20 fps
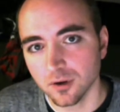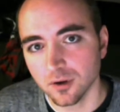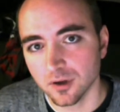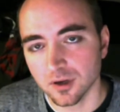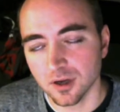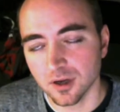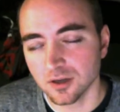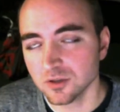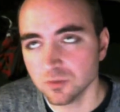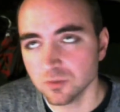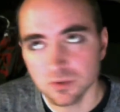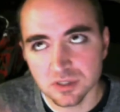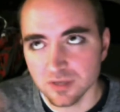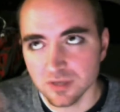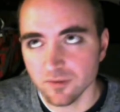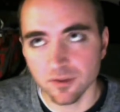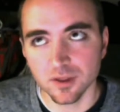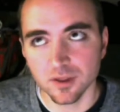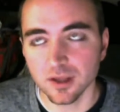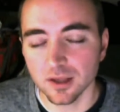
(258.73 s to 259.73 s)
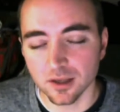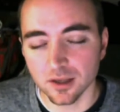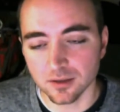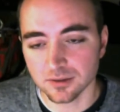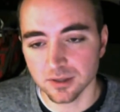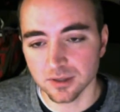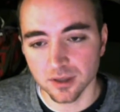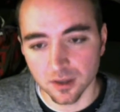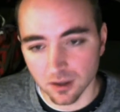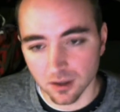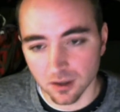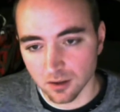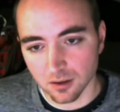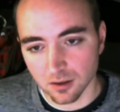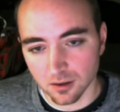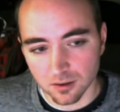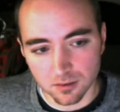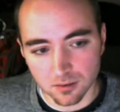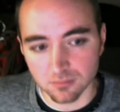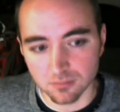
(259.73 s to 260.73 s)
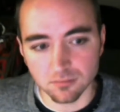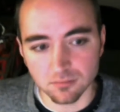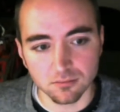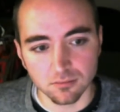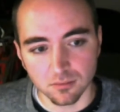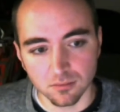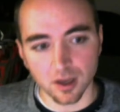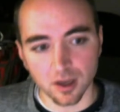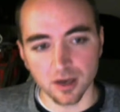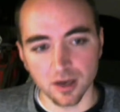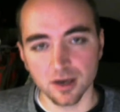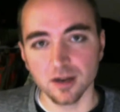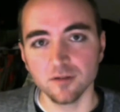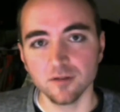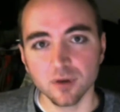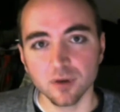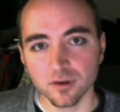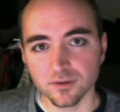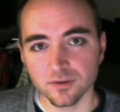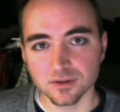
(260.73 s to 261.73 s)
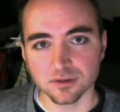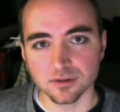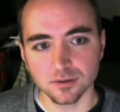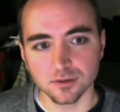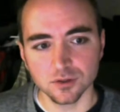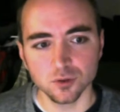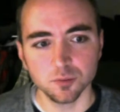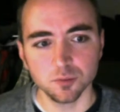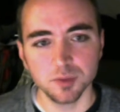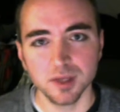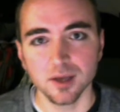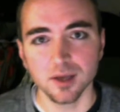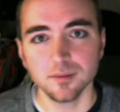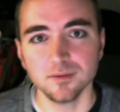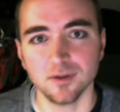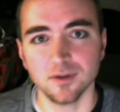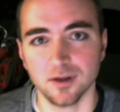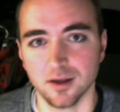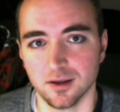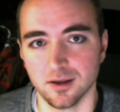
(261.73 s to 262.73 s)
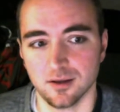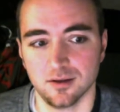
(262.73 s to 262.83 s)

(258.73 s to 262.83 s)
I just wasn't even thinking. I was like, I didn't have breakfast till 2 p.m. today.